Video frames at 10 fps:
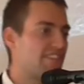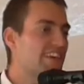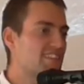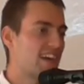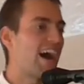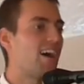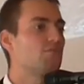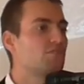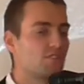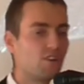And this
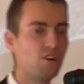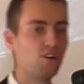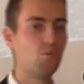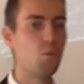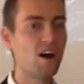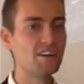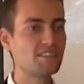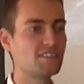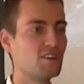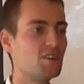house
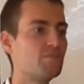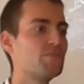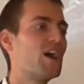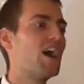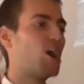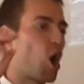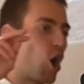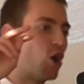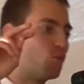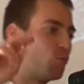was,
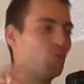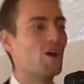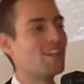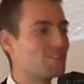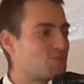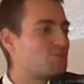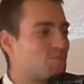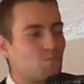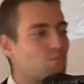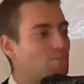
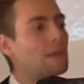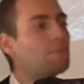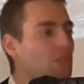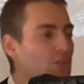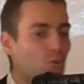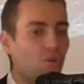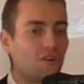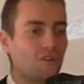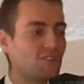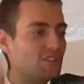well, people in
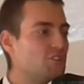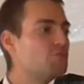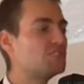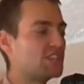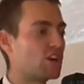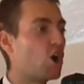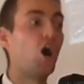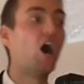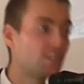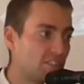the world are
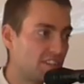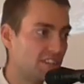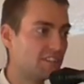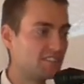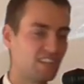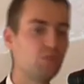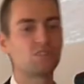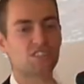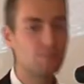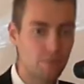using haunted,
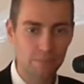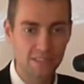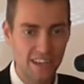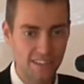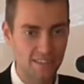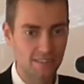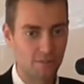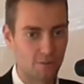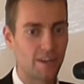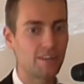it was demon
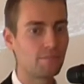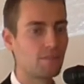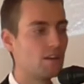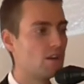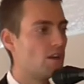possessed, all right?